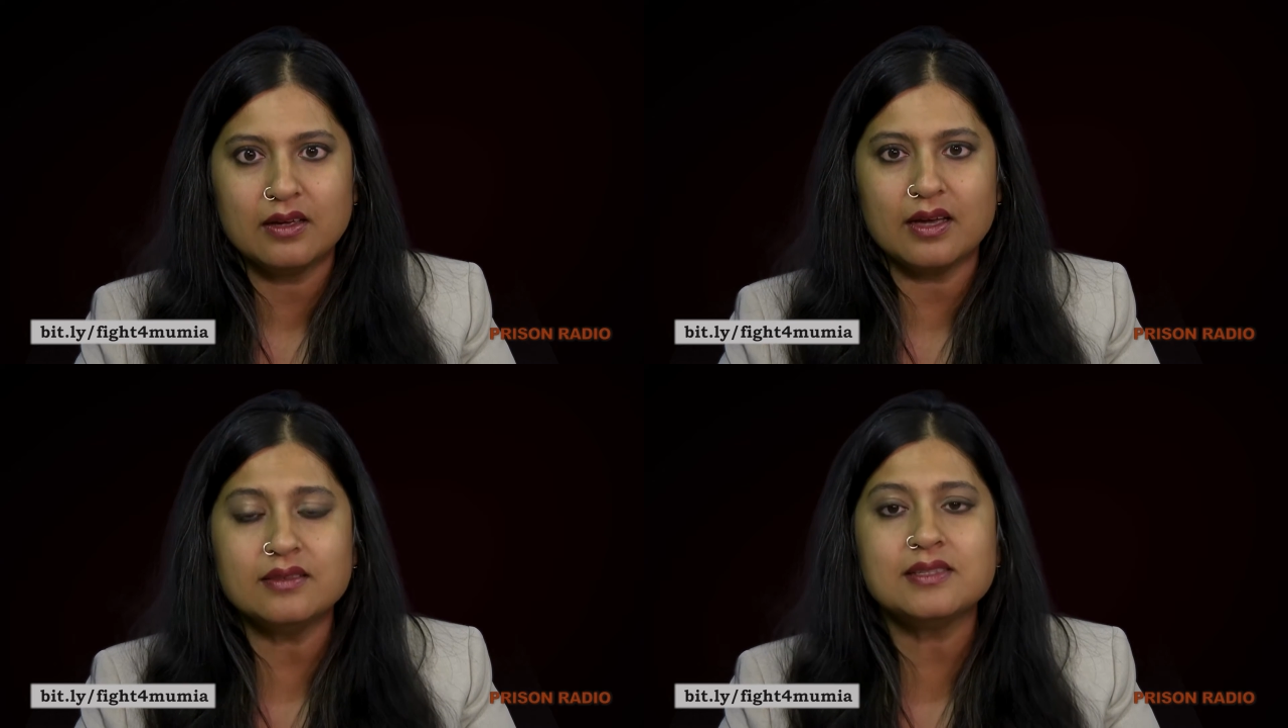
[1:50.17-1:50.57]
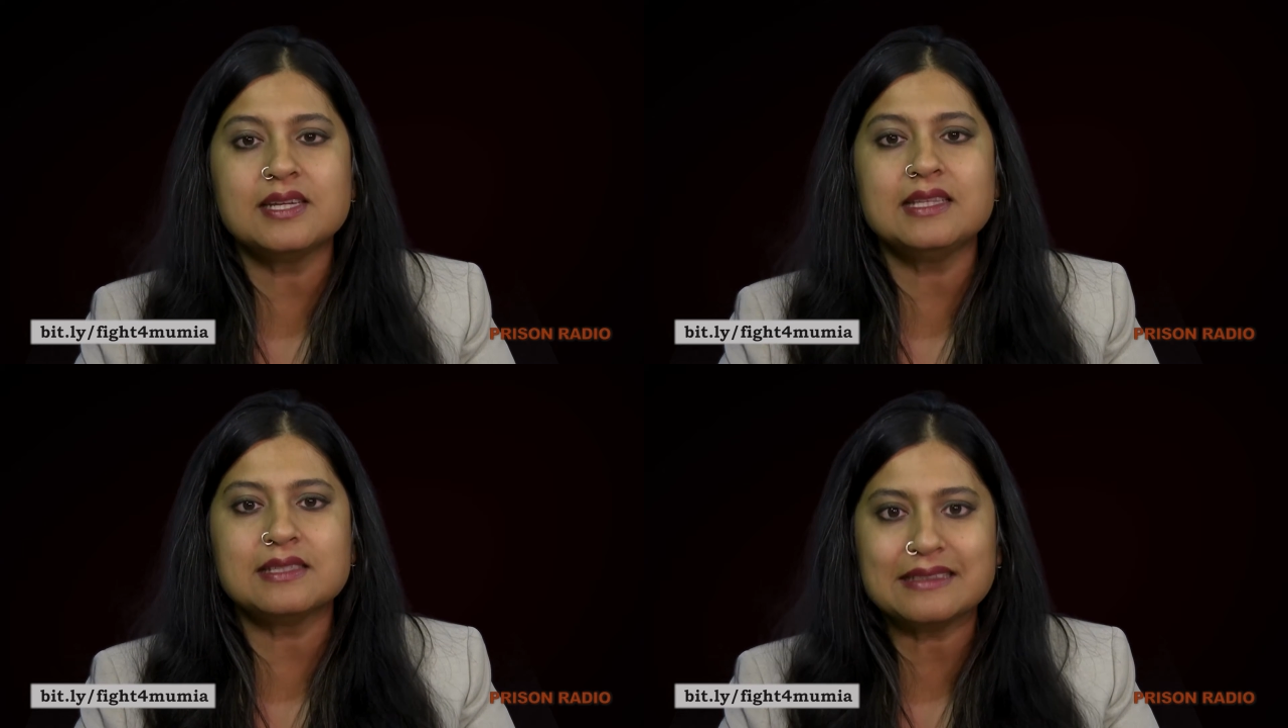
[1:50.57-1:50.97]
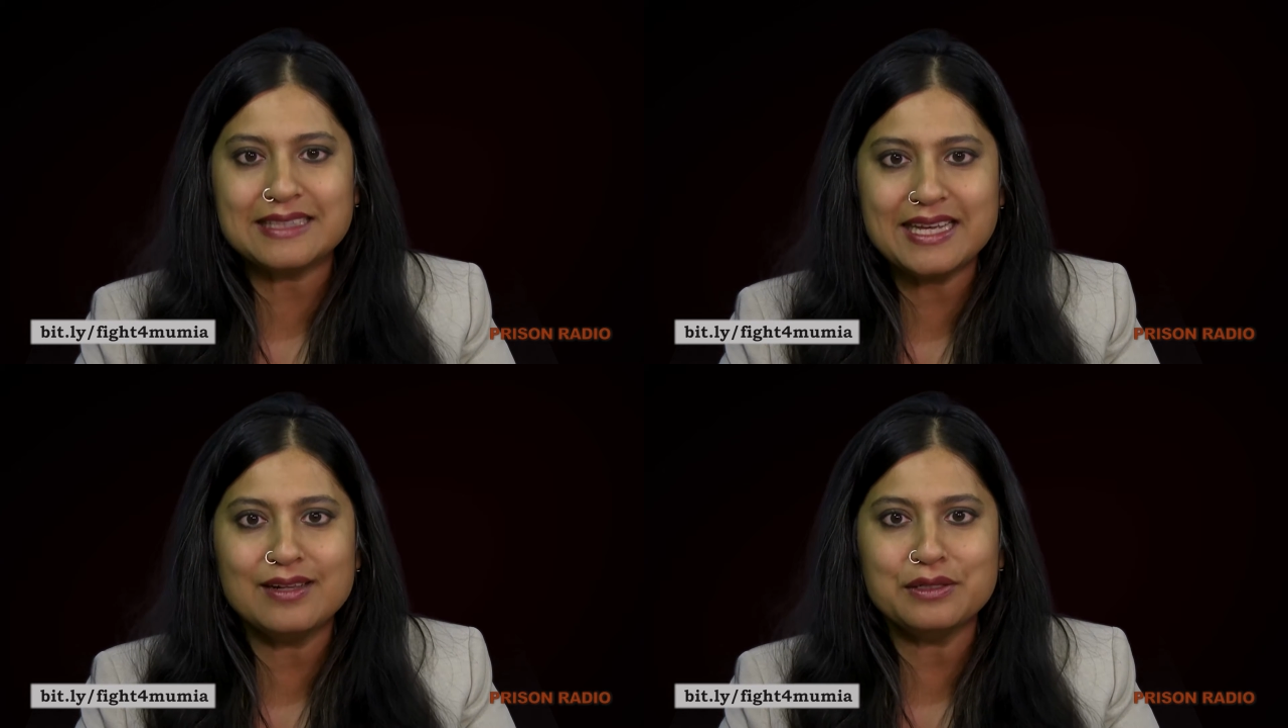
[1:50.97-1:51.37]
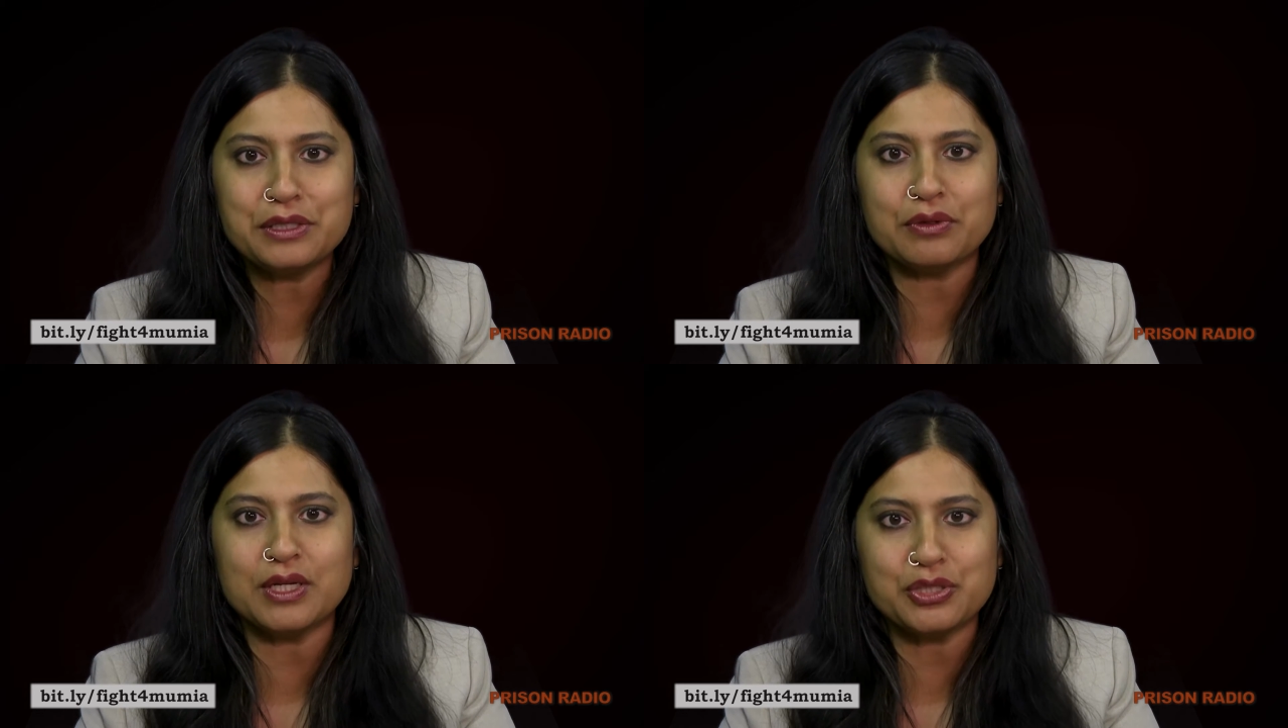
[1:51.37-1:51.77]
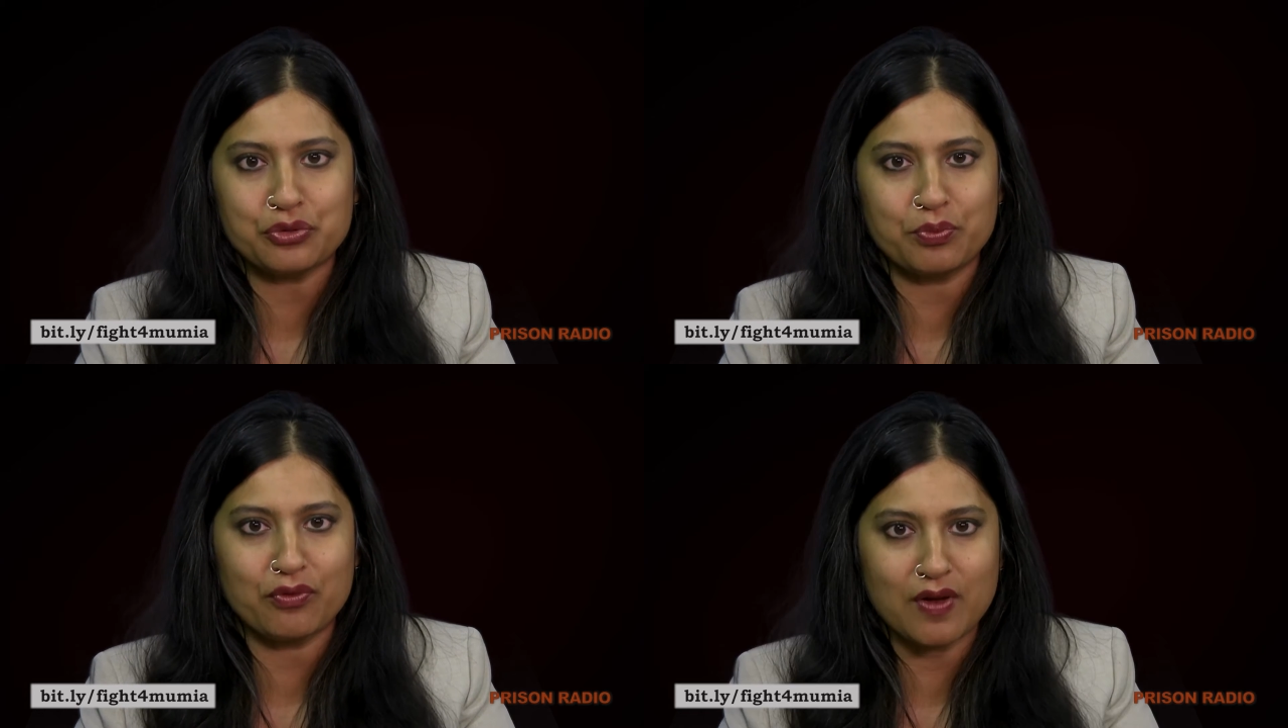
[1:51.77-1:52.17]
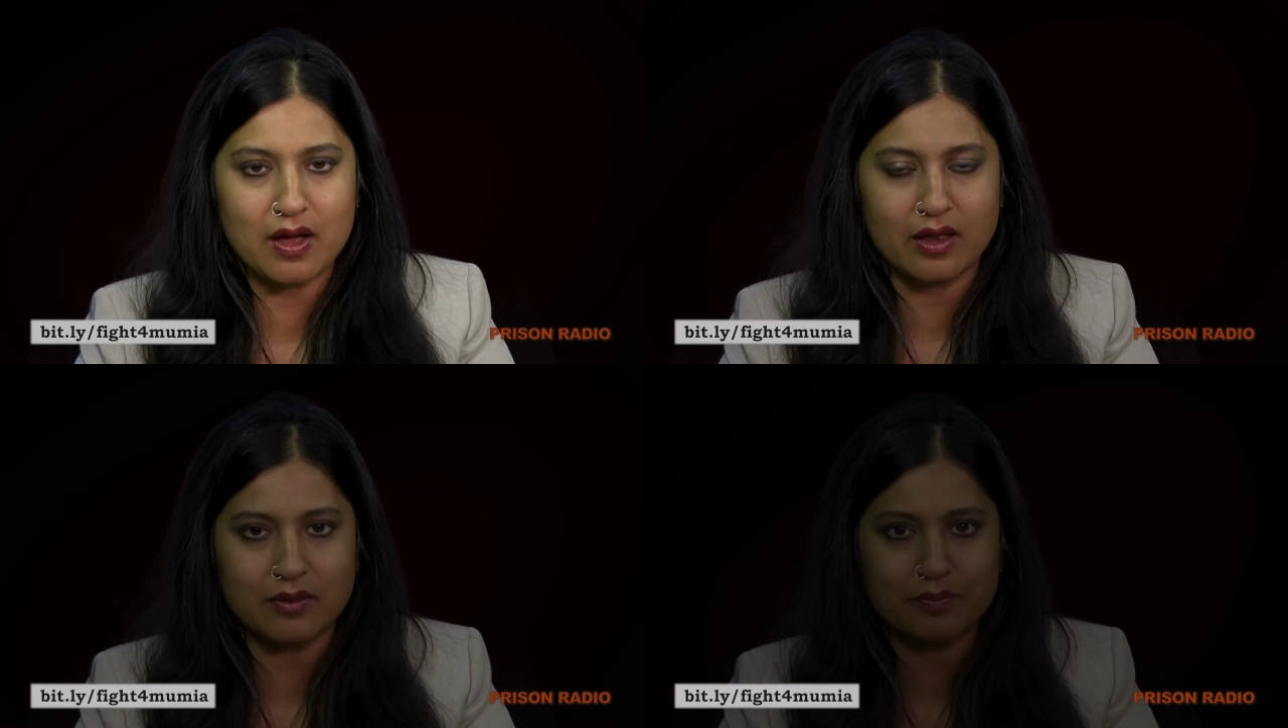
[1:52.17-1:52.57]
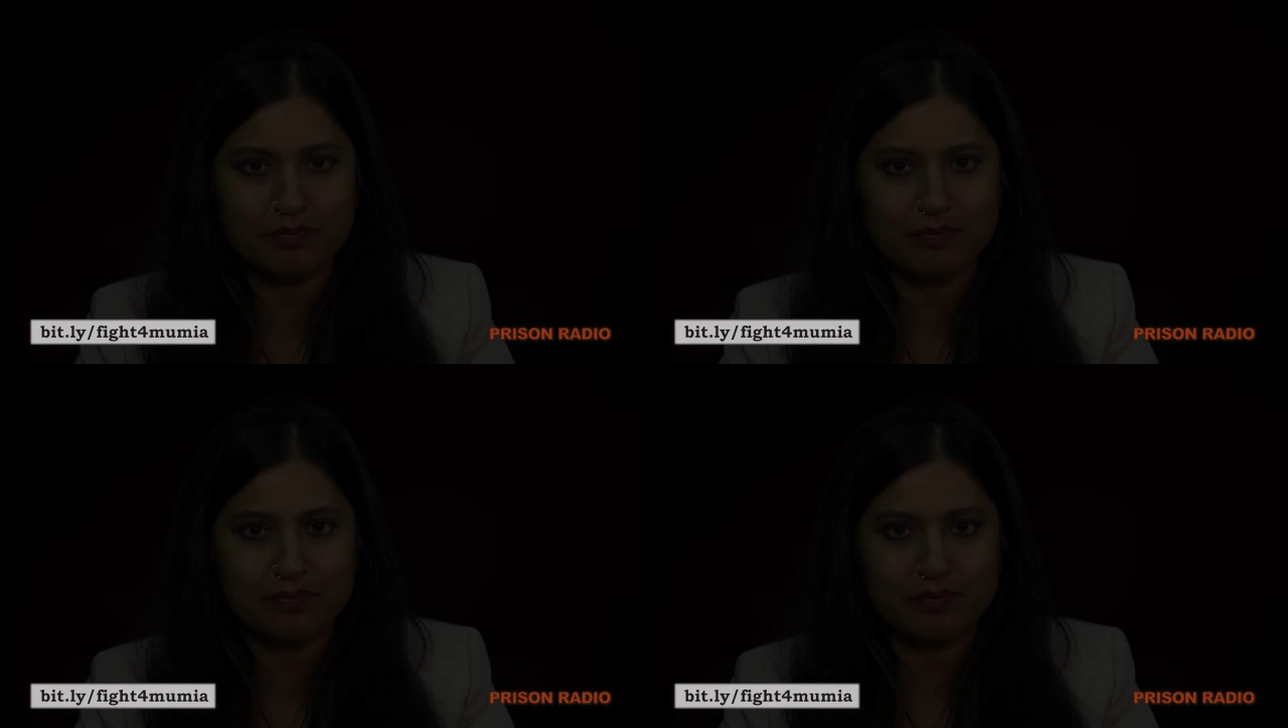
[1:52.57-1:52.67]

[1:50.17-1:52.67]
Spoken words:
and the state's legal duty to provide.